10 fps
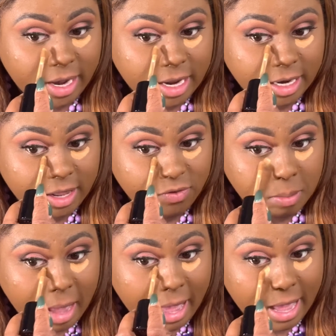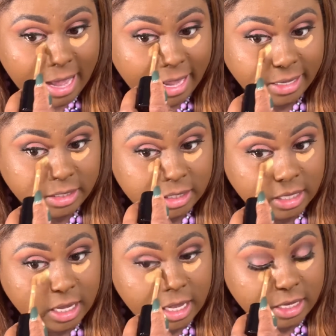underneath of my eyes
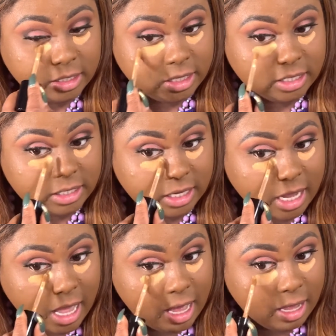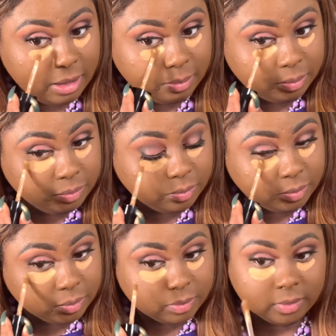just to um,
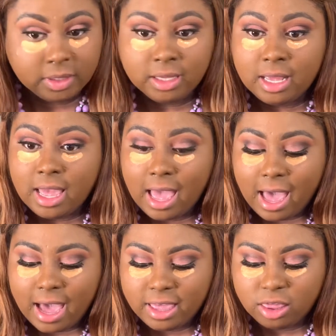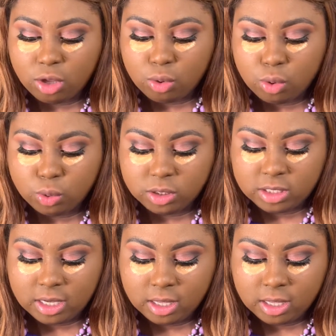hide those